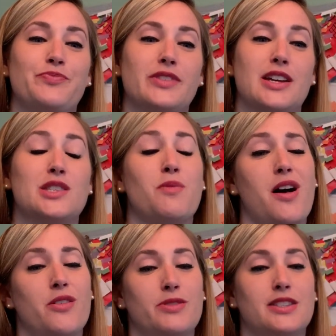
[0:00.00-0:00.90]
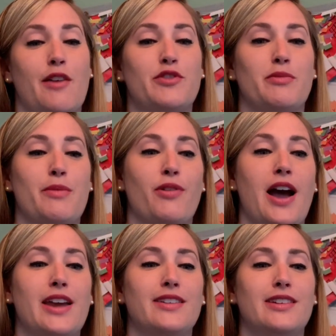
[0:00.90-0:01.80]
I swallow what's left of my
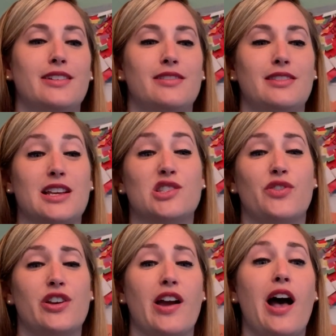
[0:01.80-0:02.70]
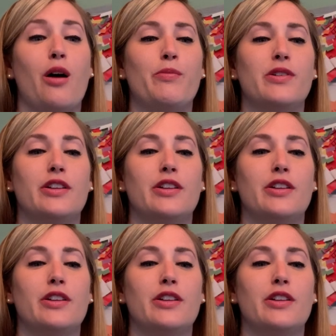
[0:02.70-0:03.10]
pride. Thanks for your help.